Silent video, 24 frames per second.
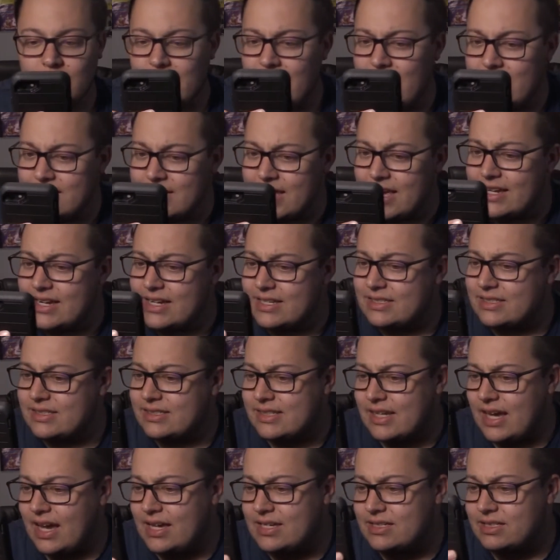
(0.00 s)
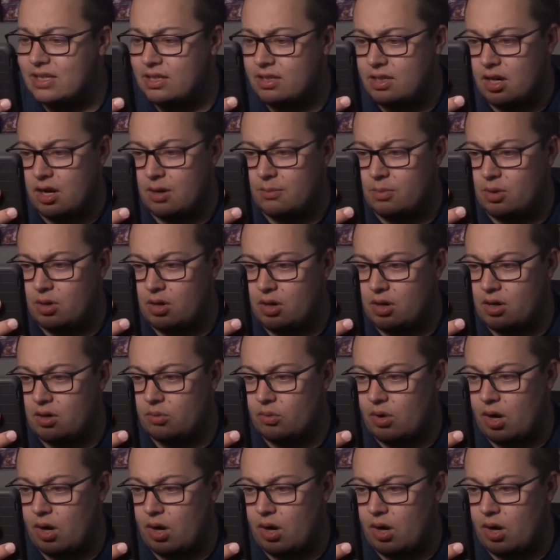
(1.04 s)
And then it says the number